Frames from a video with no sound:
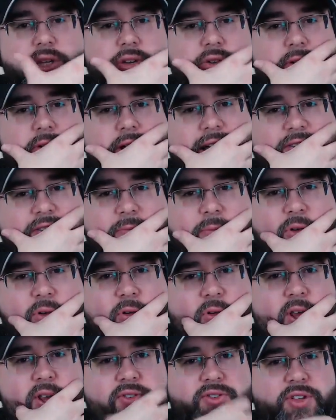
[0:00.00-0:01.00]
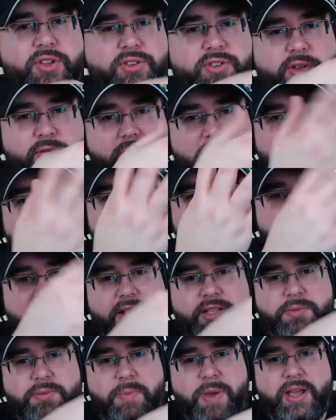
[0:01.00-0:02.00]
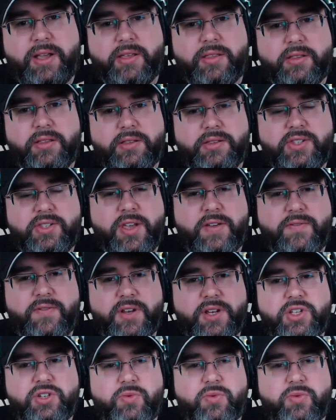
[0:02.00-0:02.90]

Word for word: craft brewery since the Renaissance back. Oh in the yeah, they